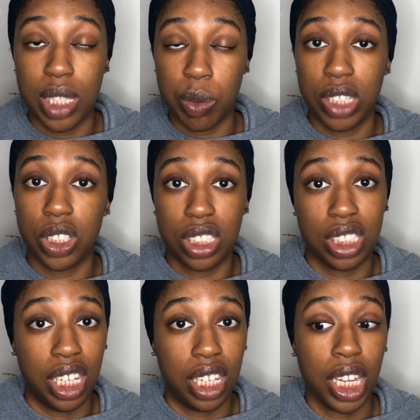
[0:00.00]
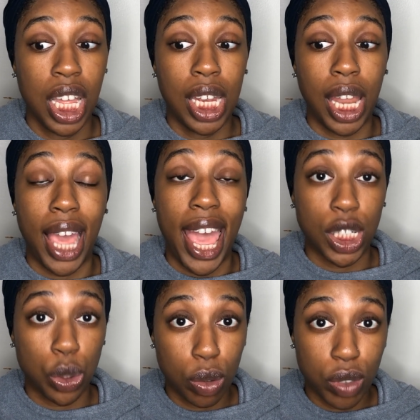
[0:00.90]
that's when I started seeing like
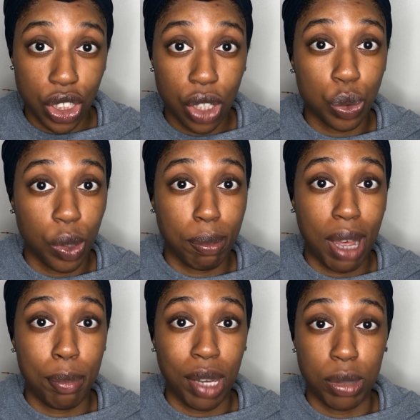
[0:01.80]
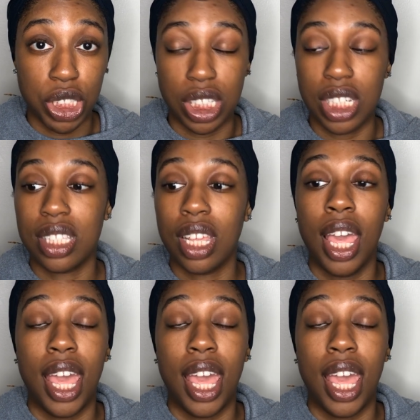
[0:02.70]
actual results with my blemishes,